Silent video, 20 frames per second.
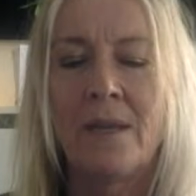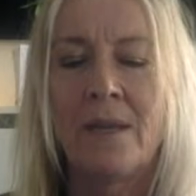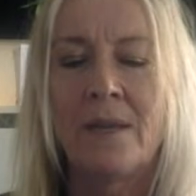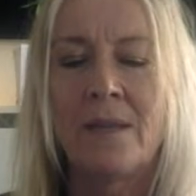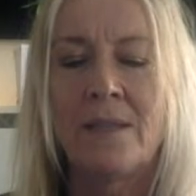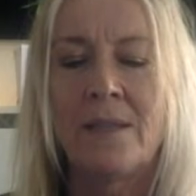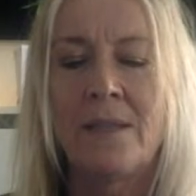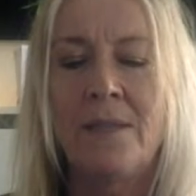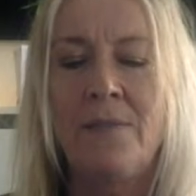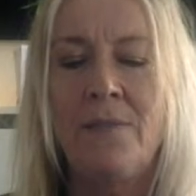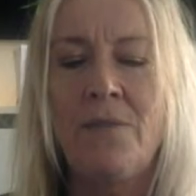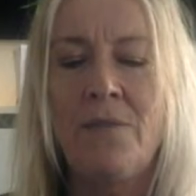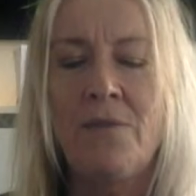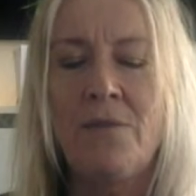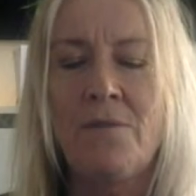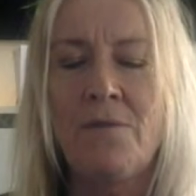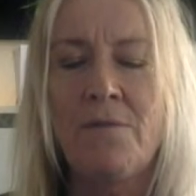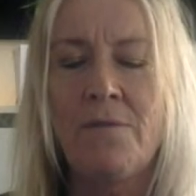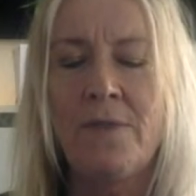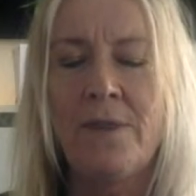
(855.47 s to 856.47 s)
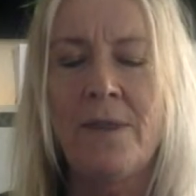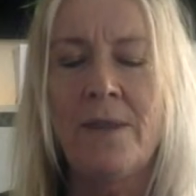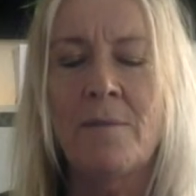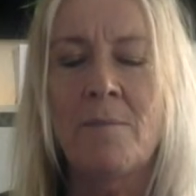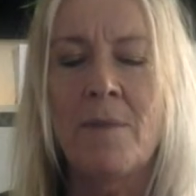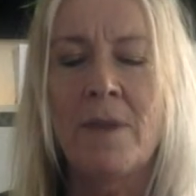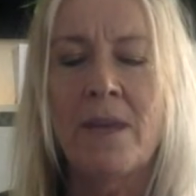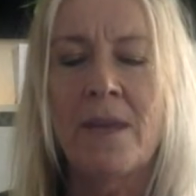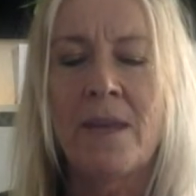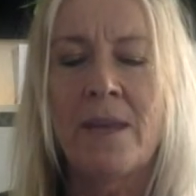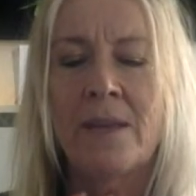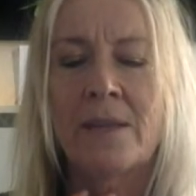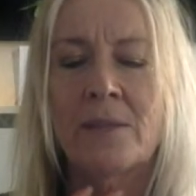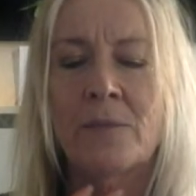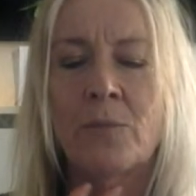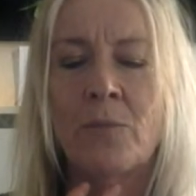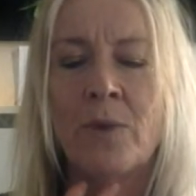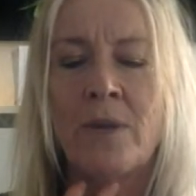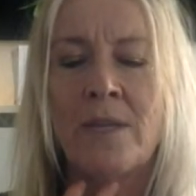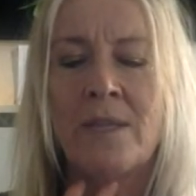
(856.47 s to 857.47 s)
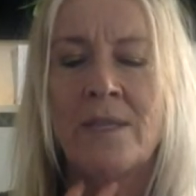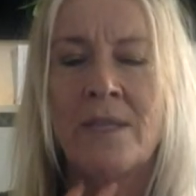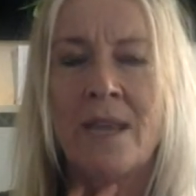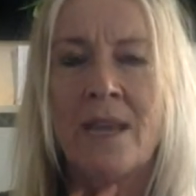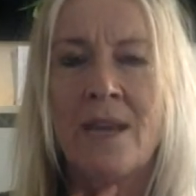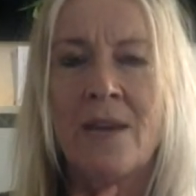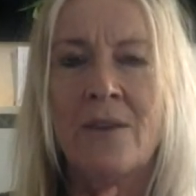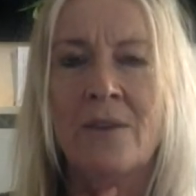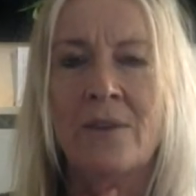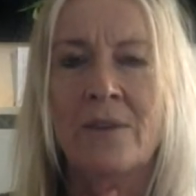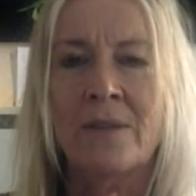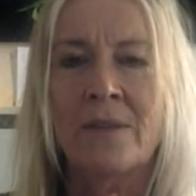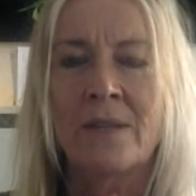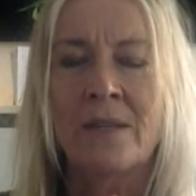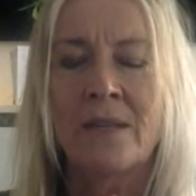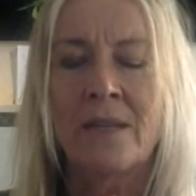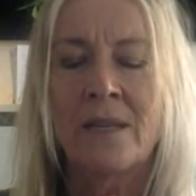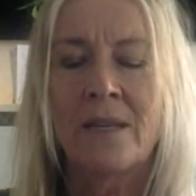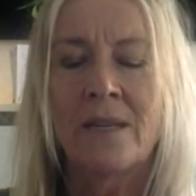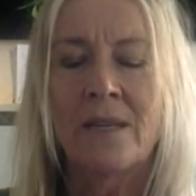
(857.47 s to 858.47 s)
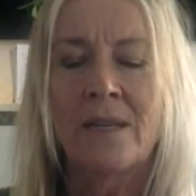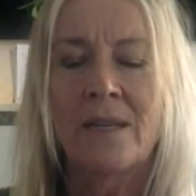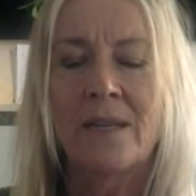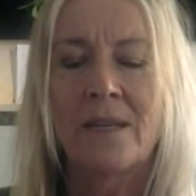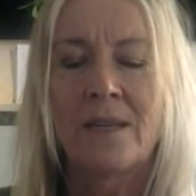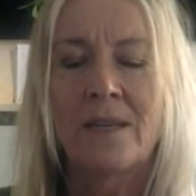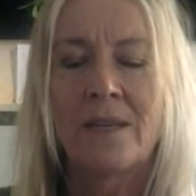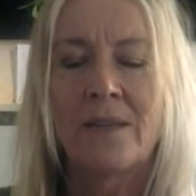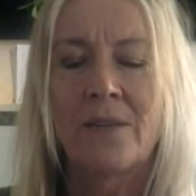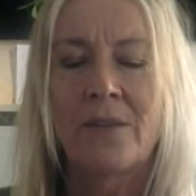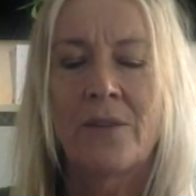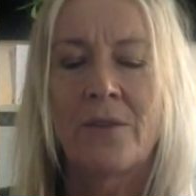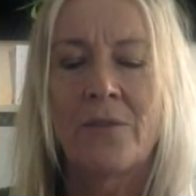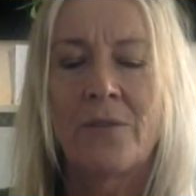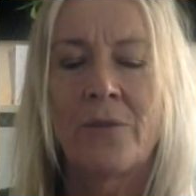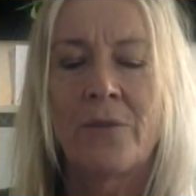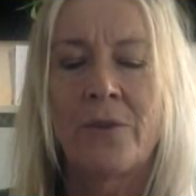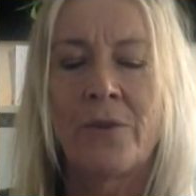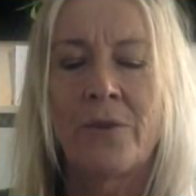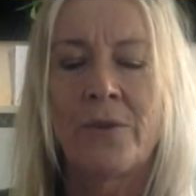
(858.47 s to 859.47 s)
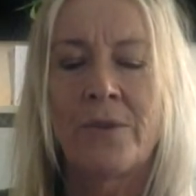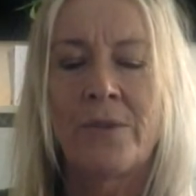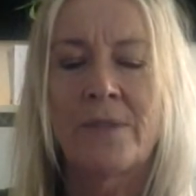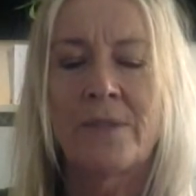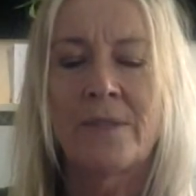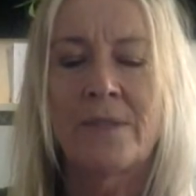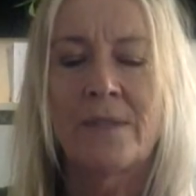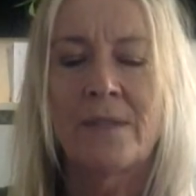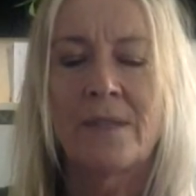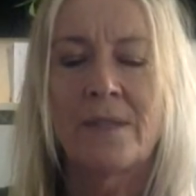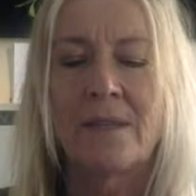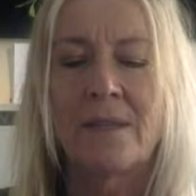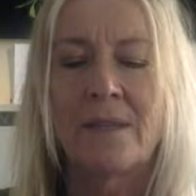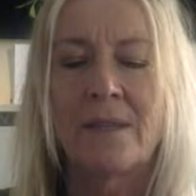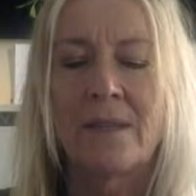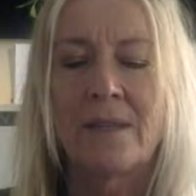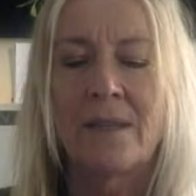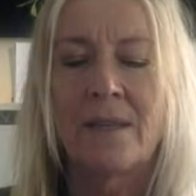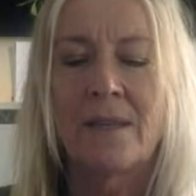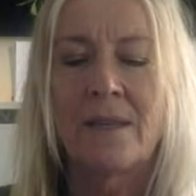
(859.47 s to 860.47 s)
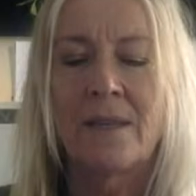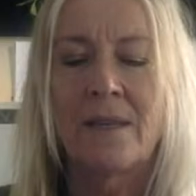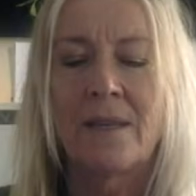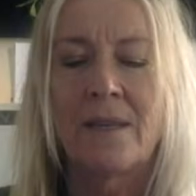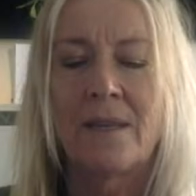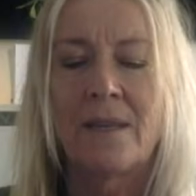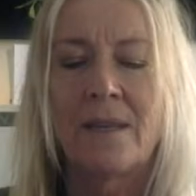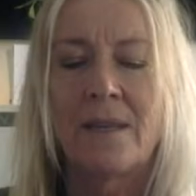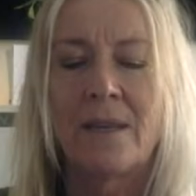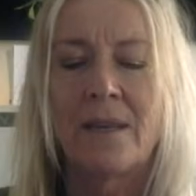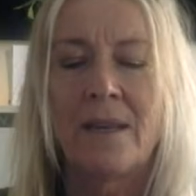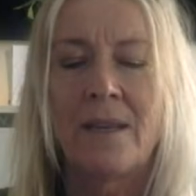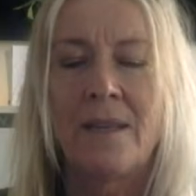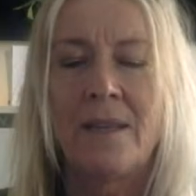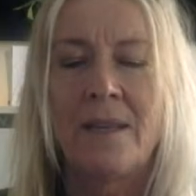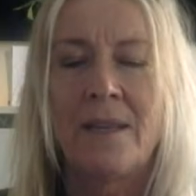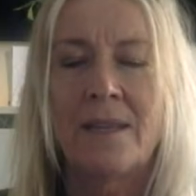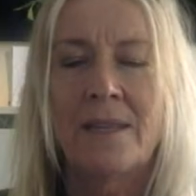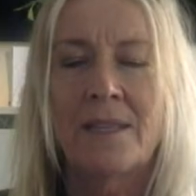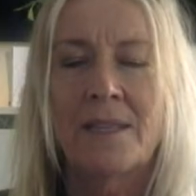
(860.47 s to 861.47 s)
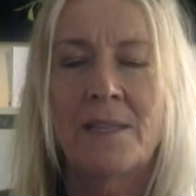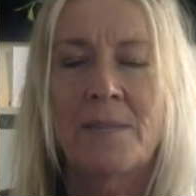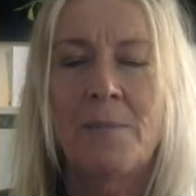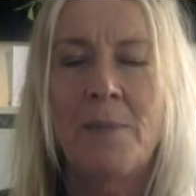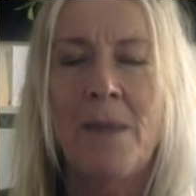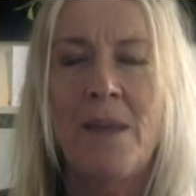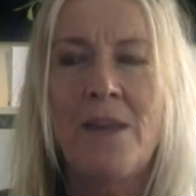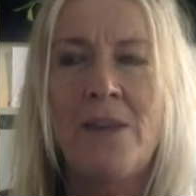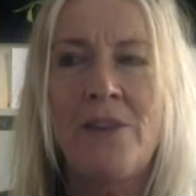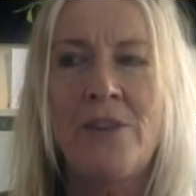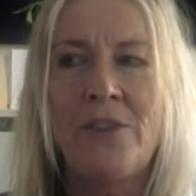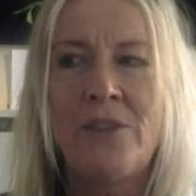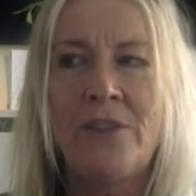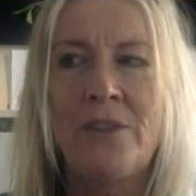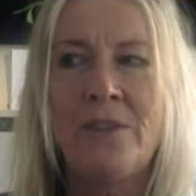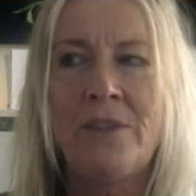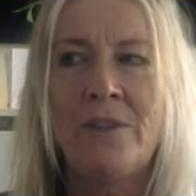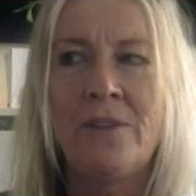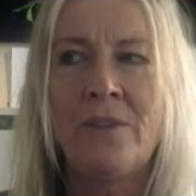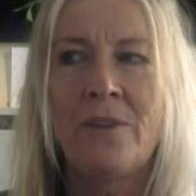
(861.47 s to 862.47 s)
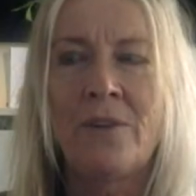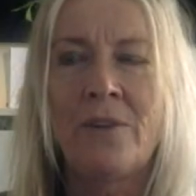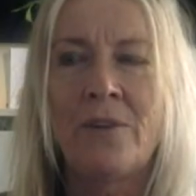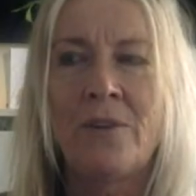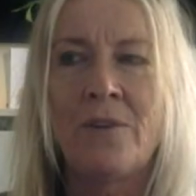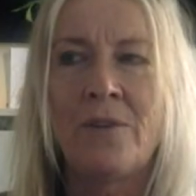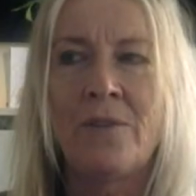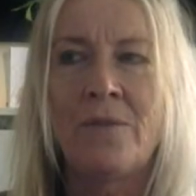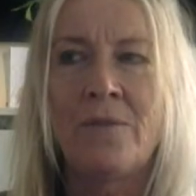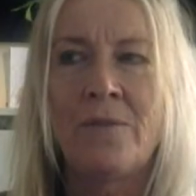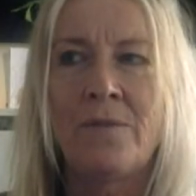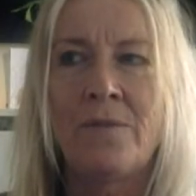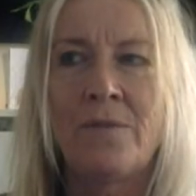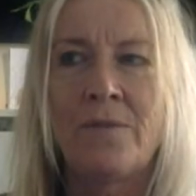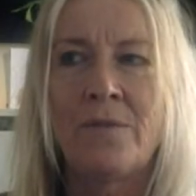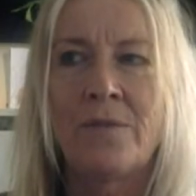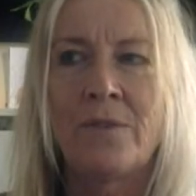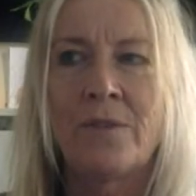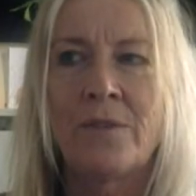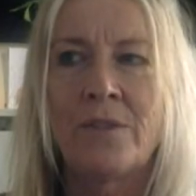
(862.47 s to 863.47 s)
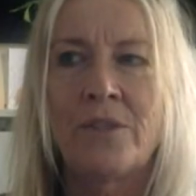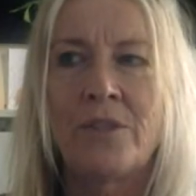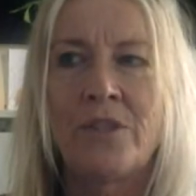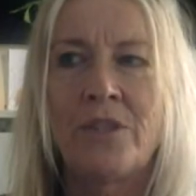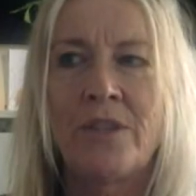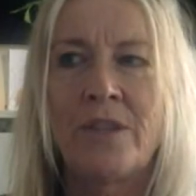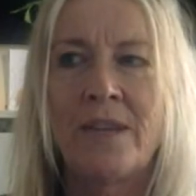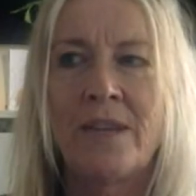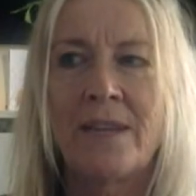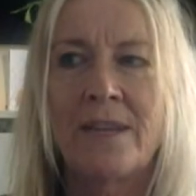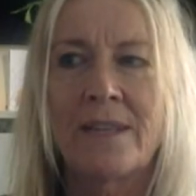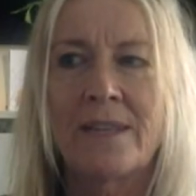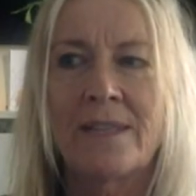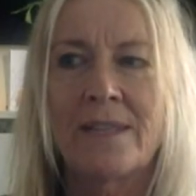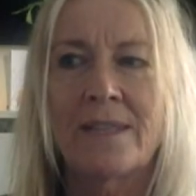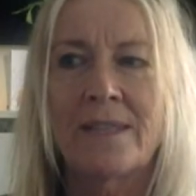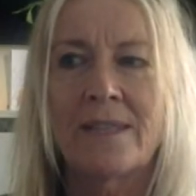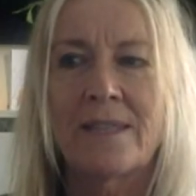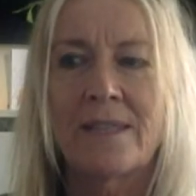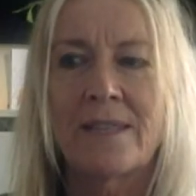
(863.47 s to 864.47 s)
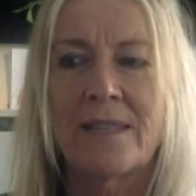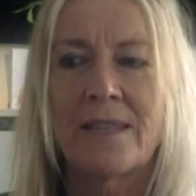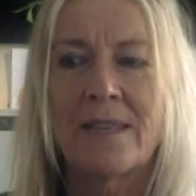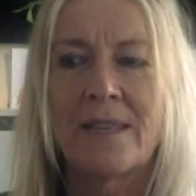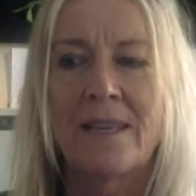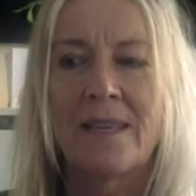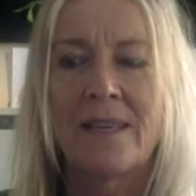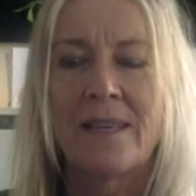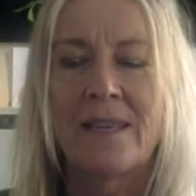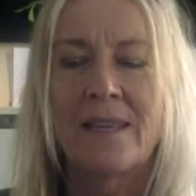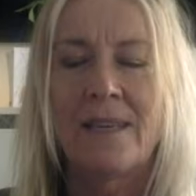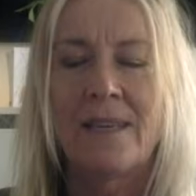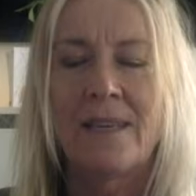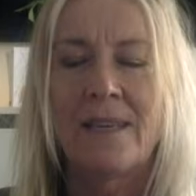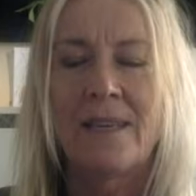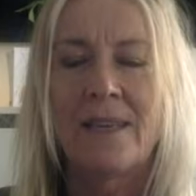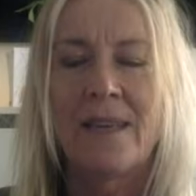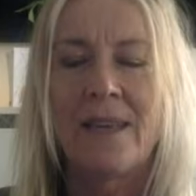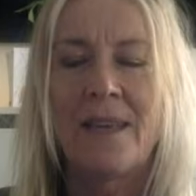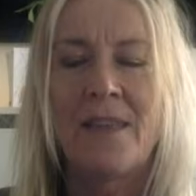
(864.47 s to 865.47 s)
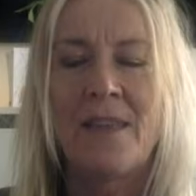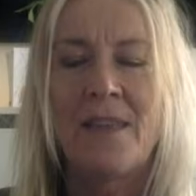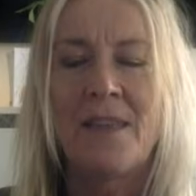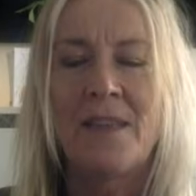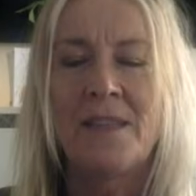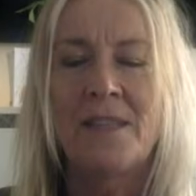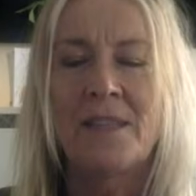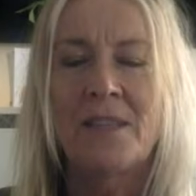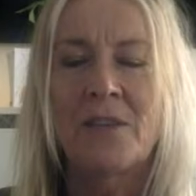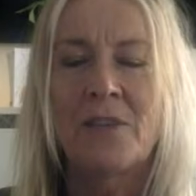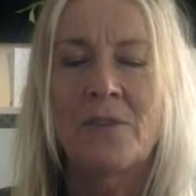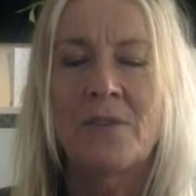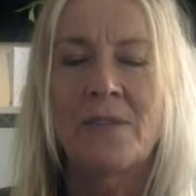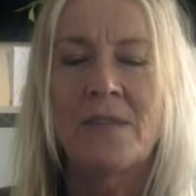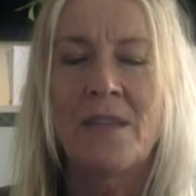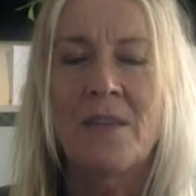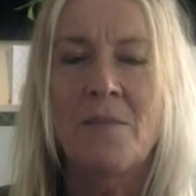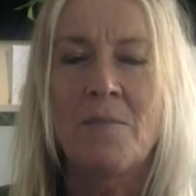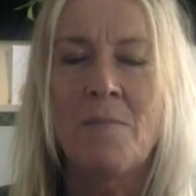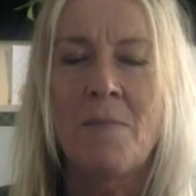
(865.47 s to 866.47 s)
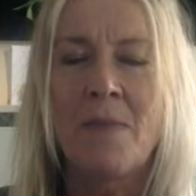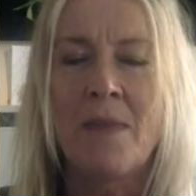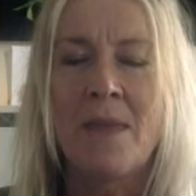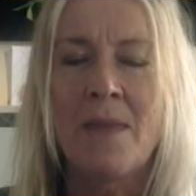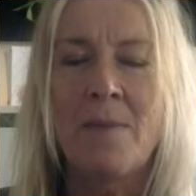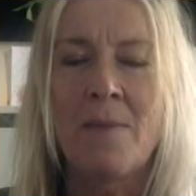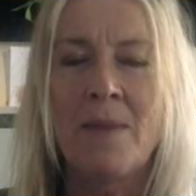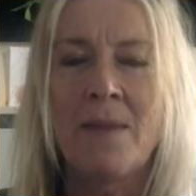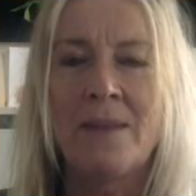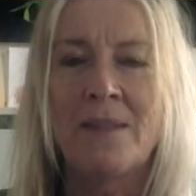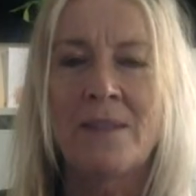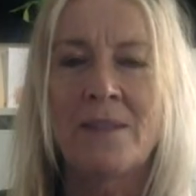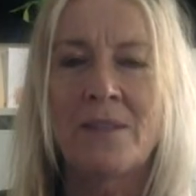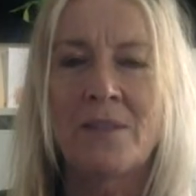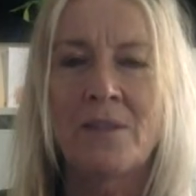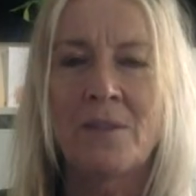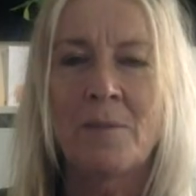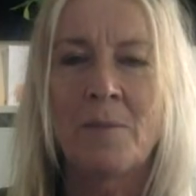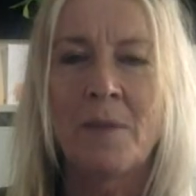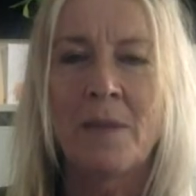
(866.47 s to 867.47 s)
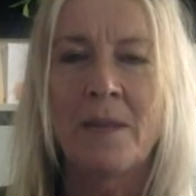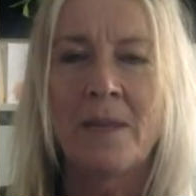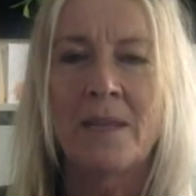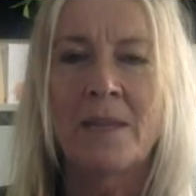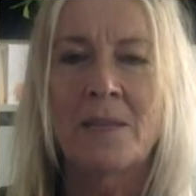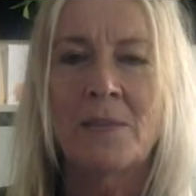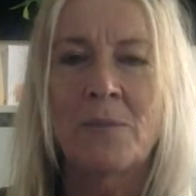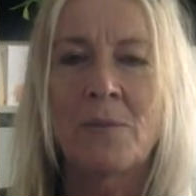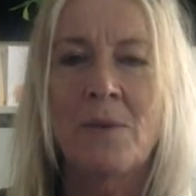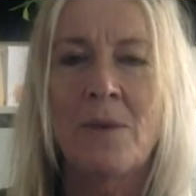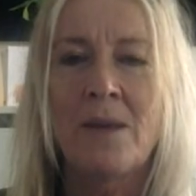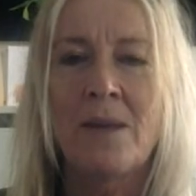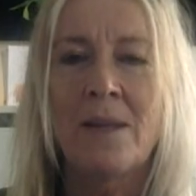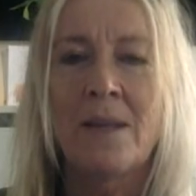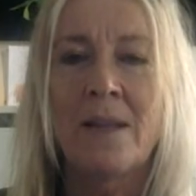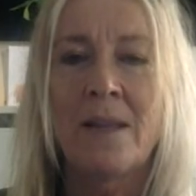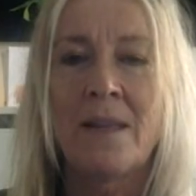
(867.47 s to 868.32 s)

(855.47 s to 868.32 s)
And see if you can feel it making its way down the throat and the expansion of the chest. And then as it goes down, maybe into the belly as well.